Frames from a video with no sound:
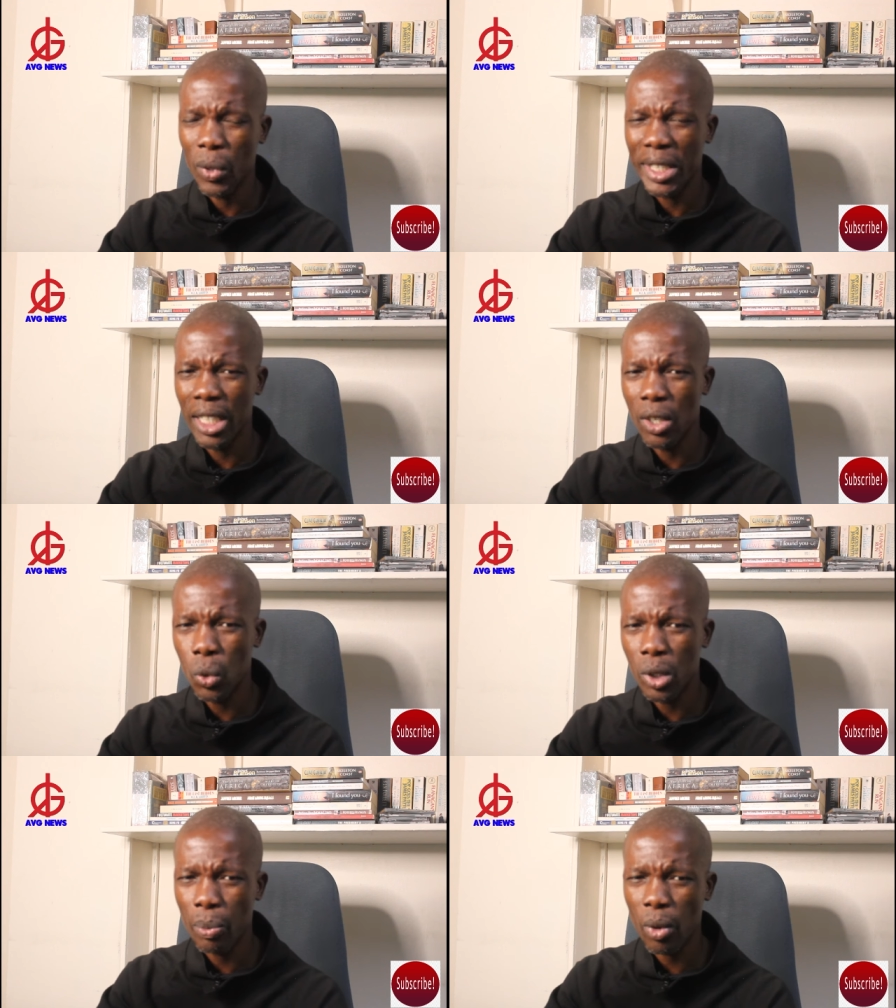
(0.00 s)
which
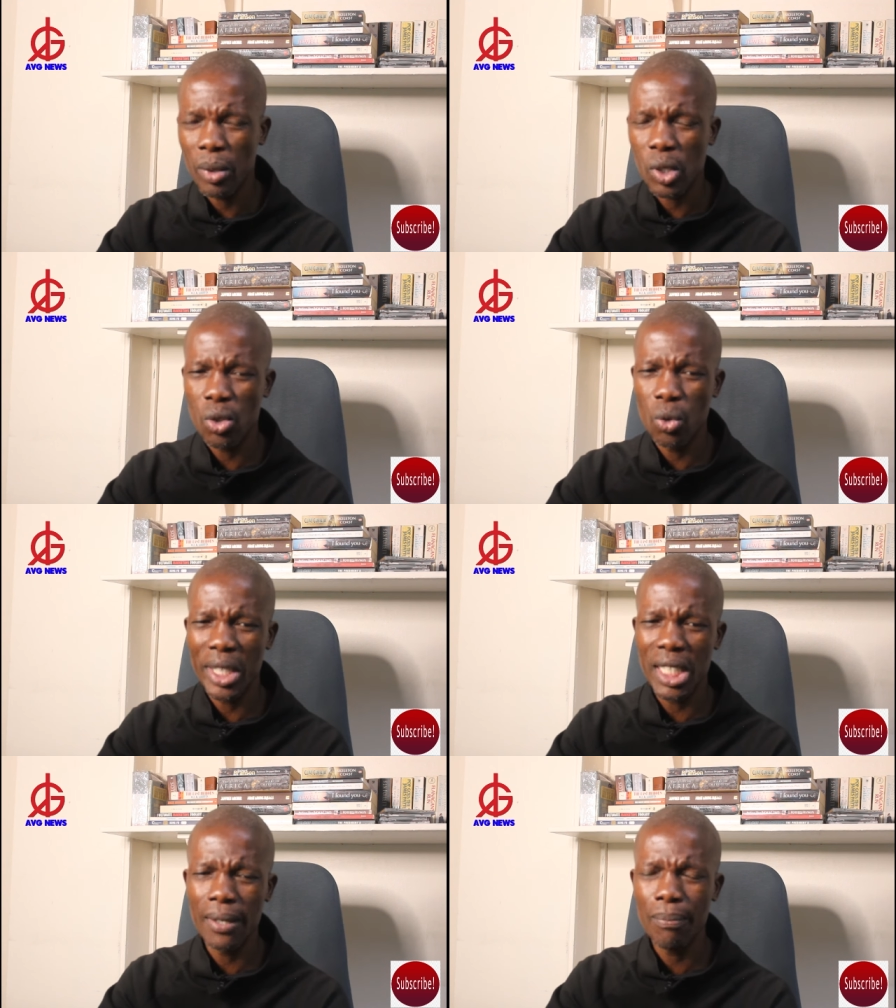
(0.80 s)
include
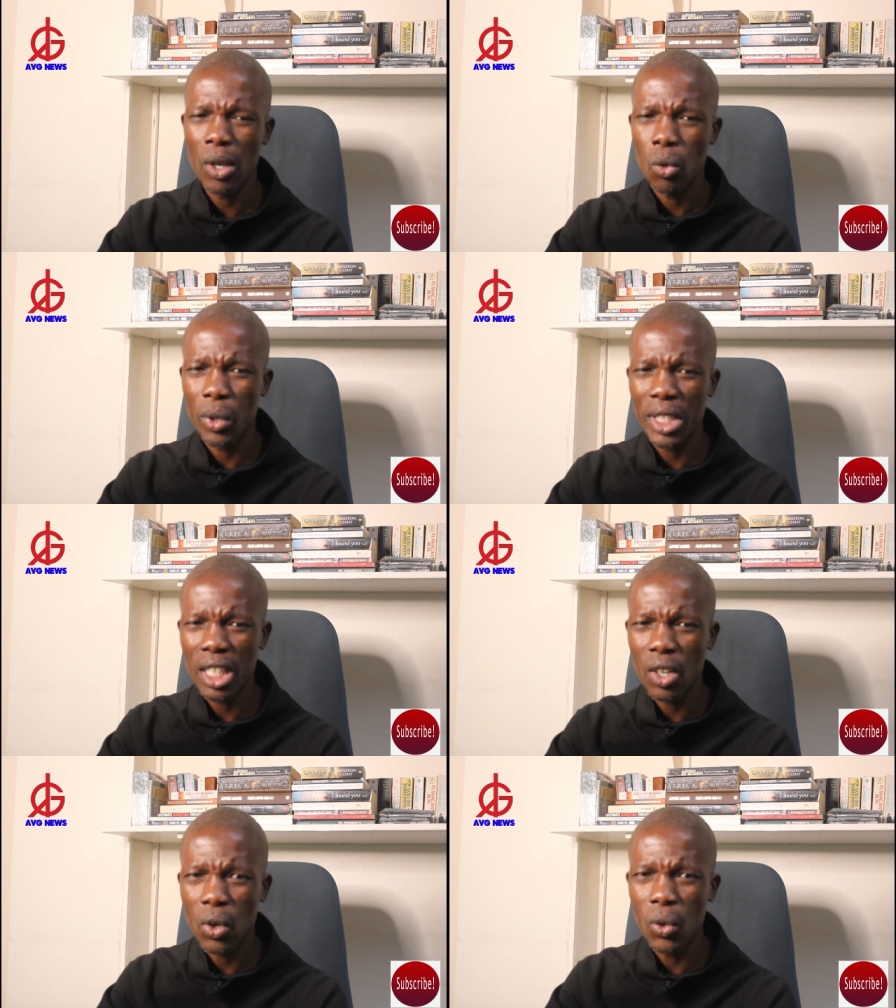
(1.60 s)
promiscuity, which
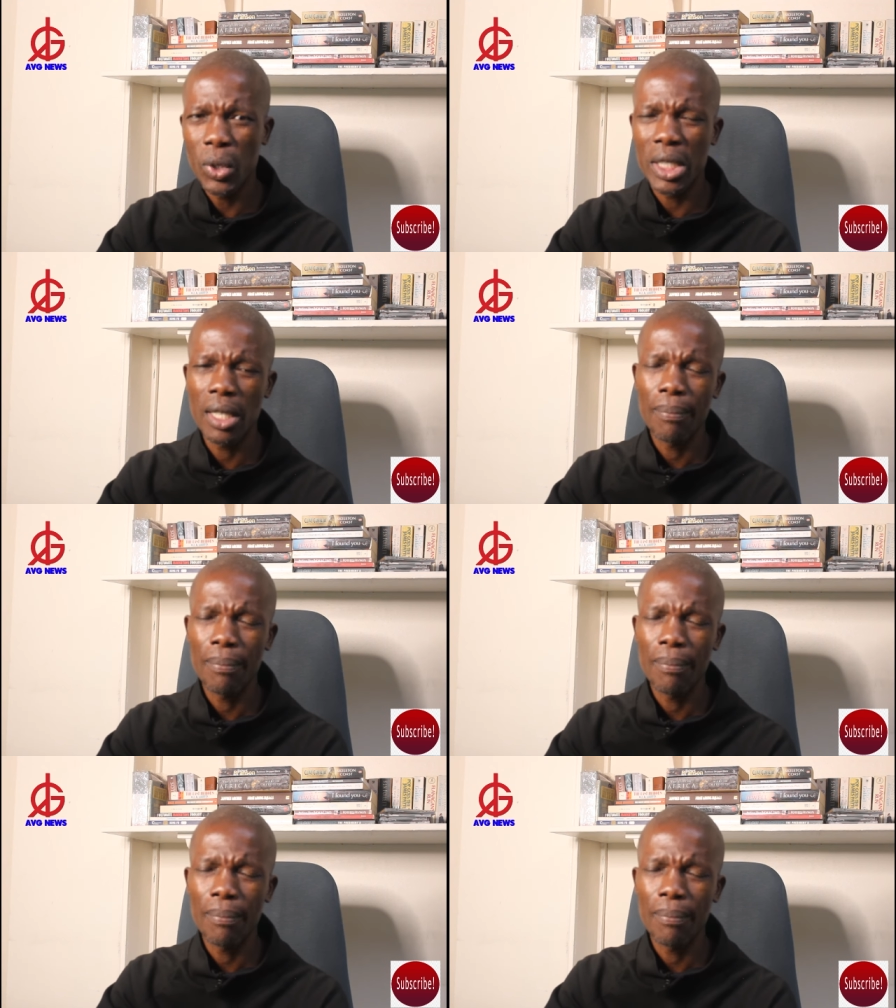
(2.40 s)
include